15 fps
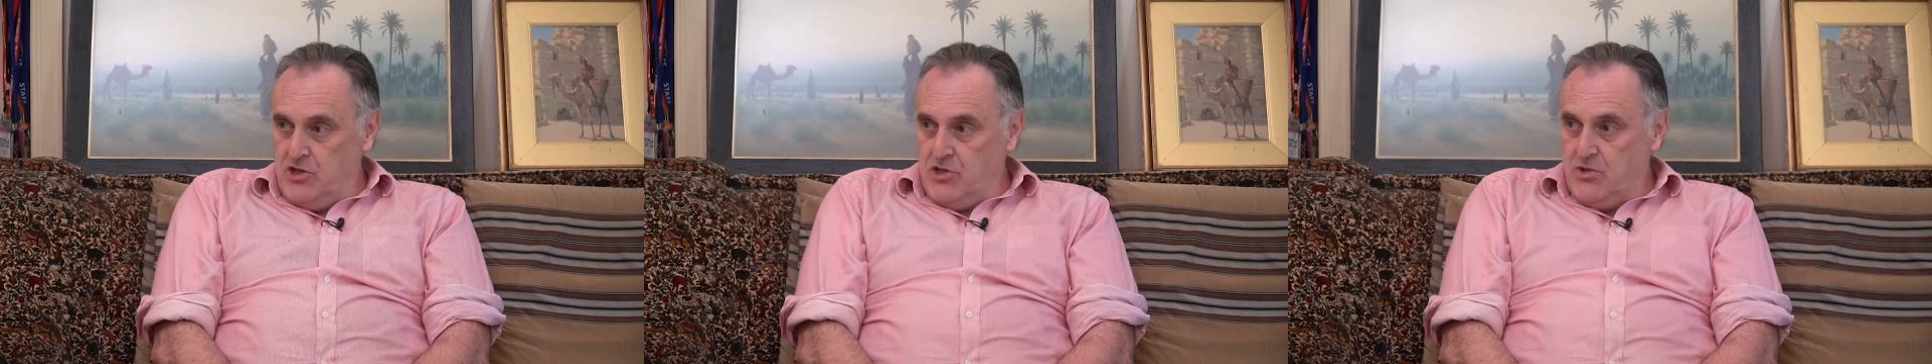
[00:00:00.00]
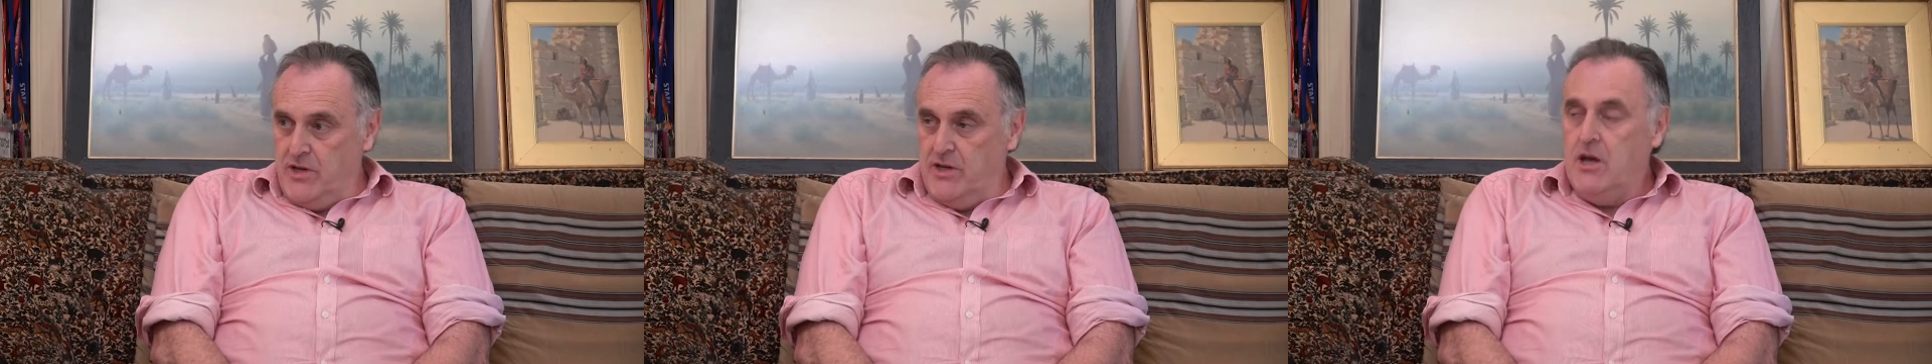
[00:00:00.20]

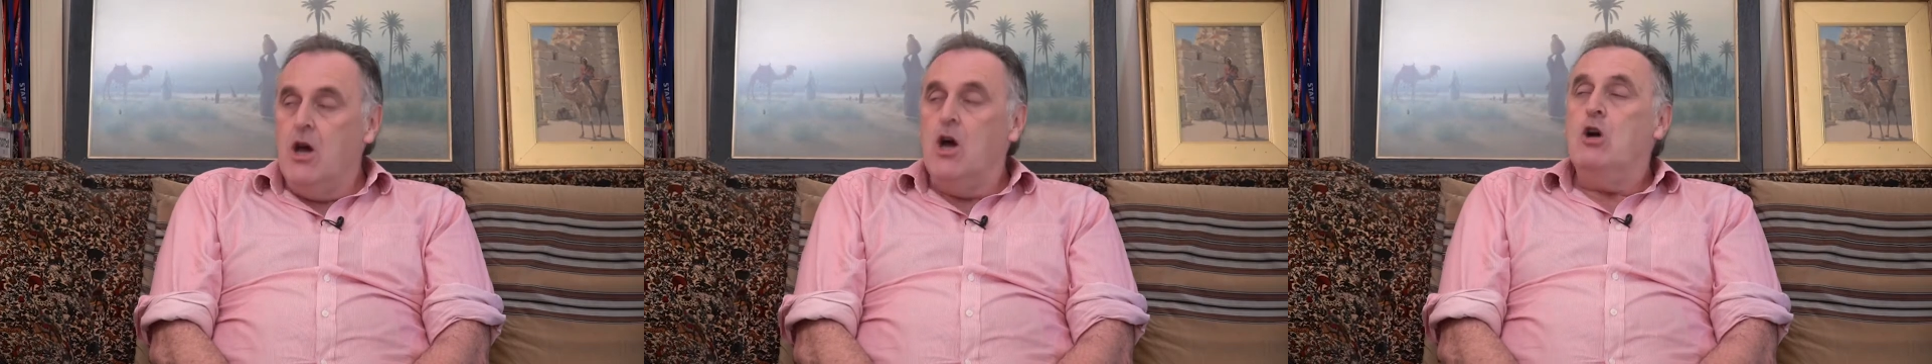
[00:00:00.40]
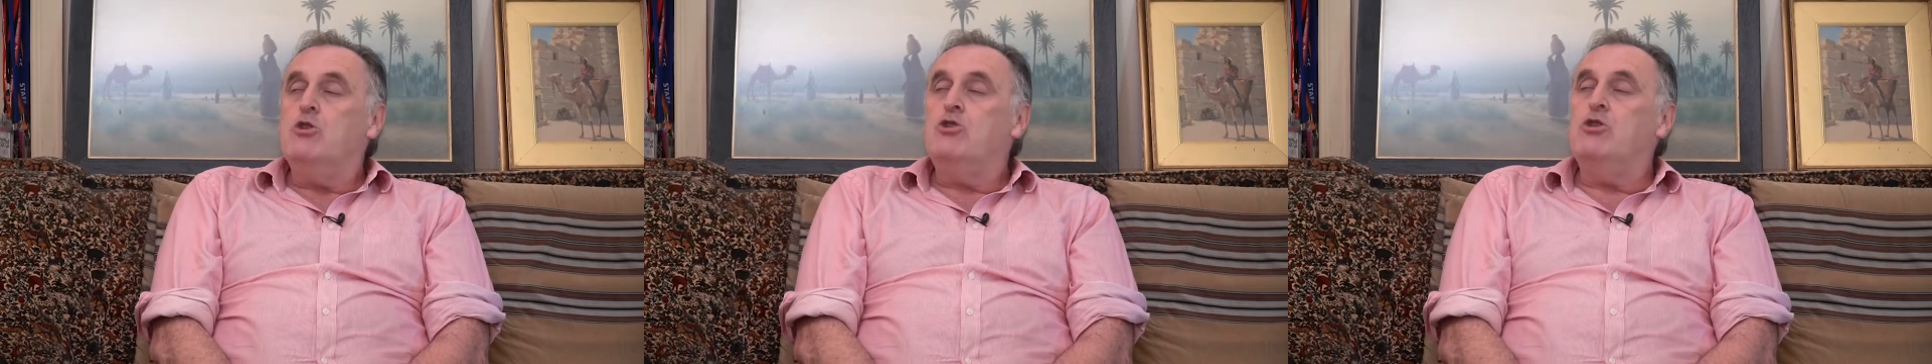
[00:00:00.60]
Street
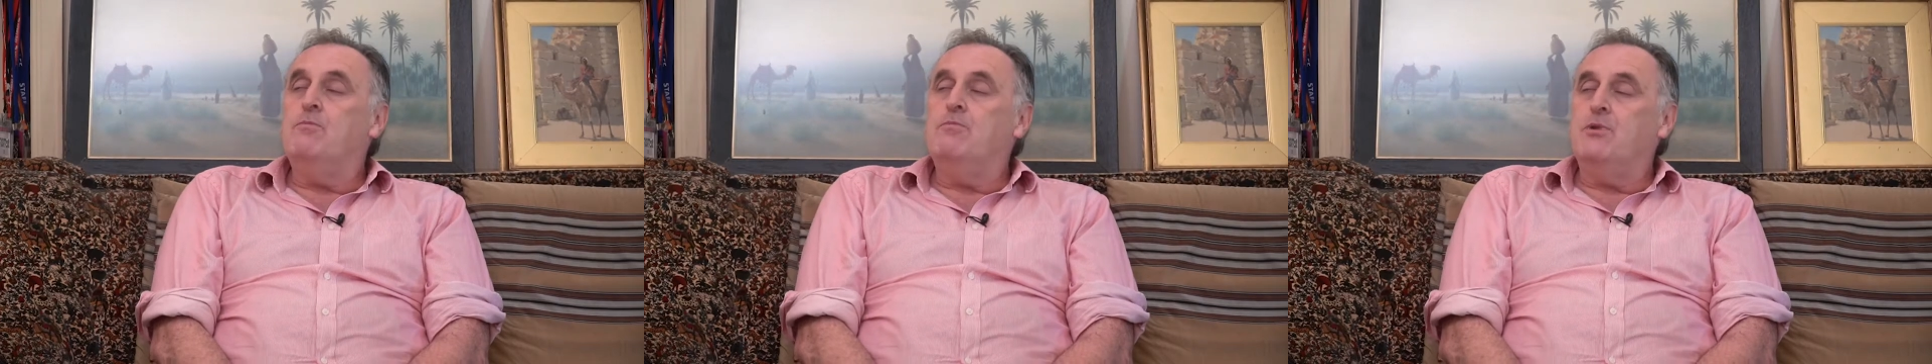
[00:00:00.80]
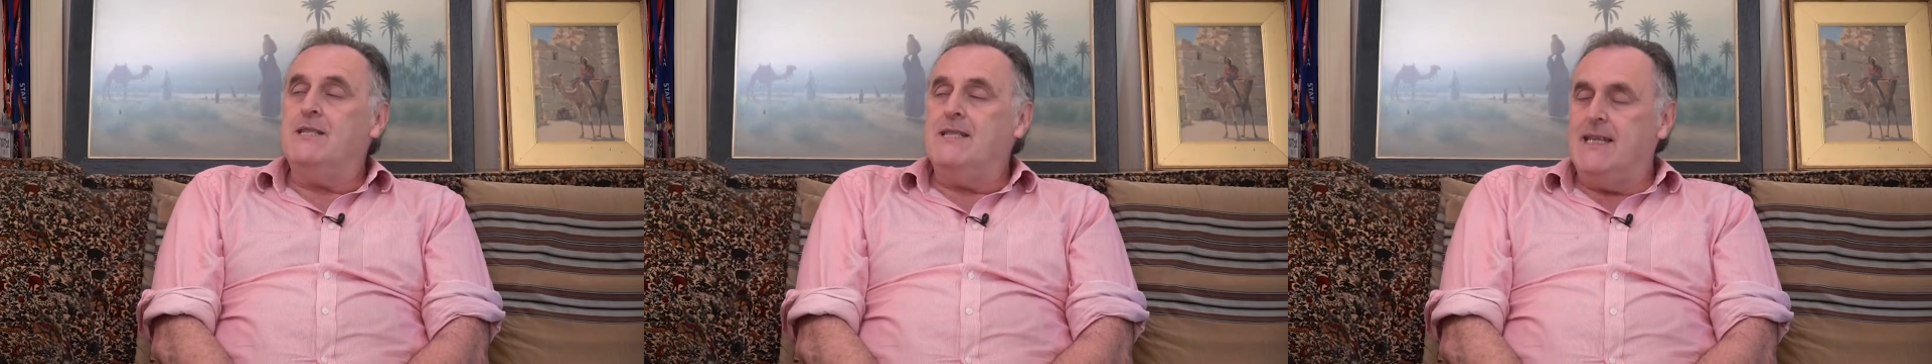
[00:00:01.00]
to
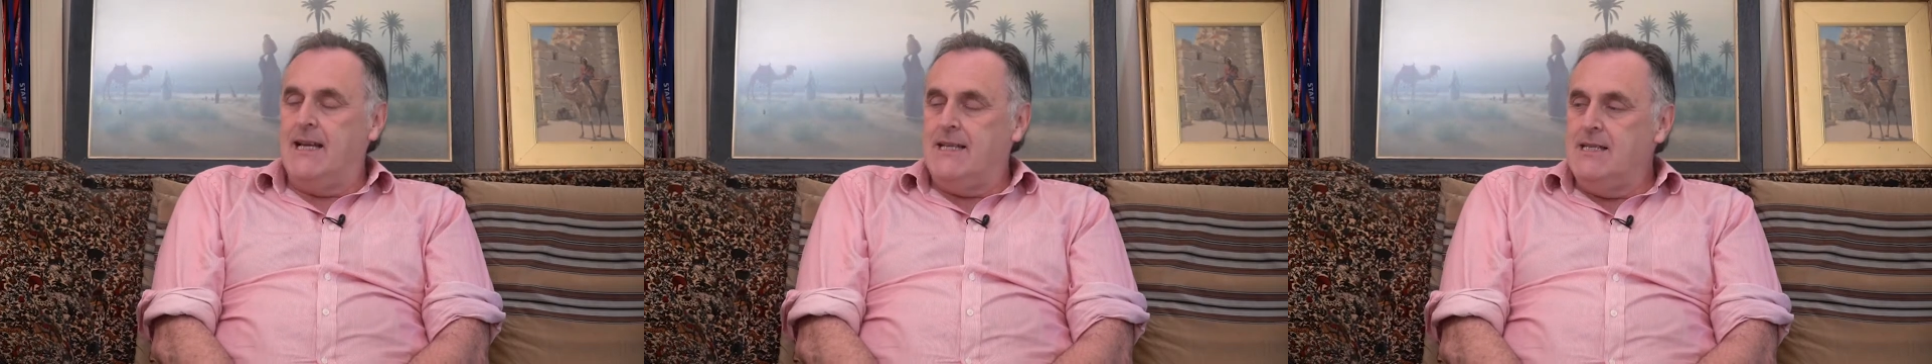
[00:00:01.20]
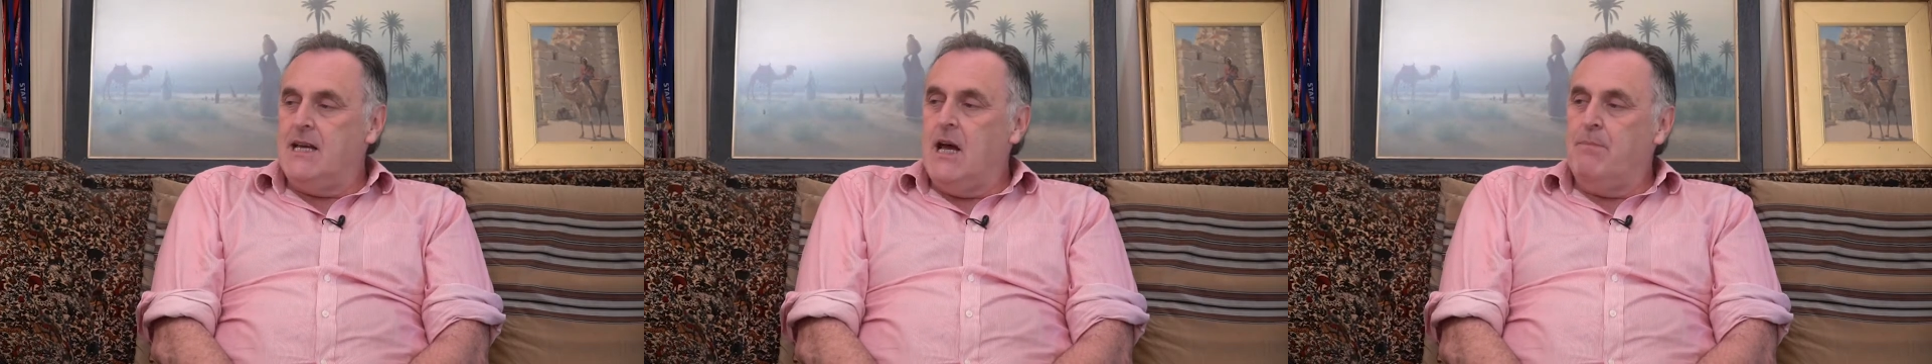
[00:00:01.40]

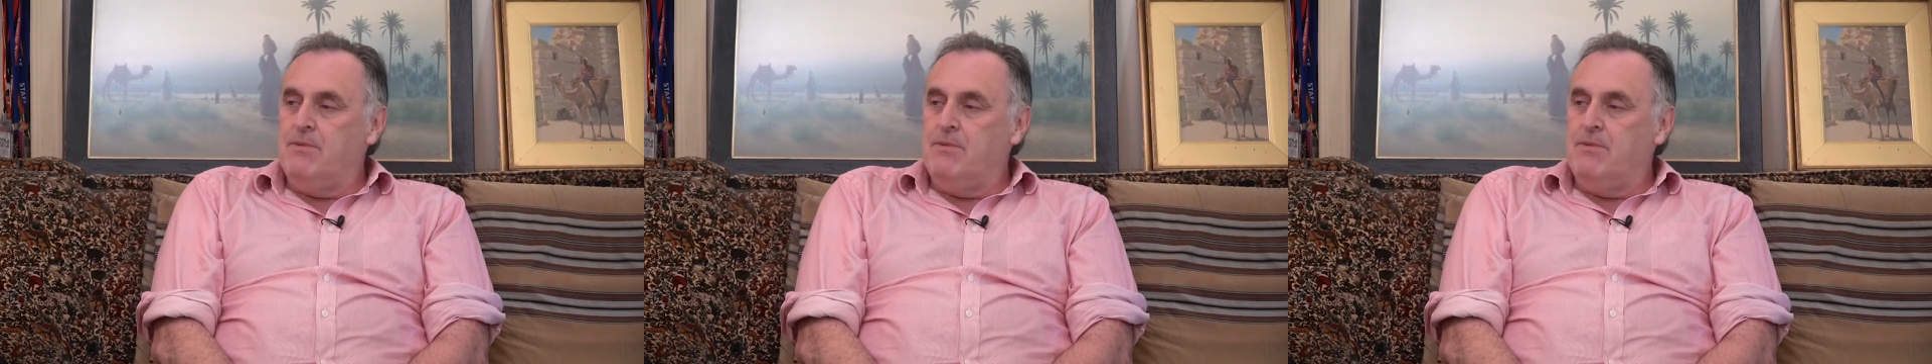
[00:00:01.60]
present a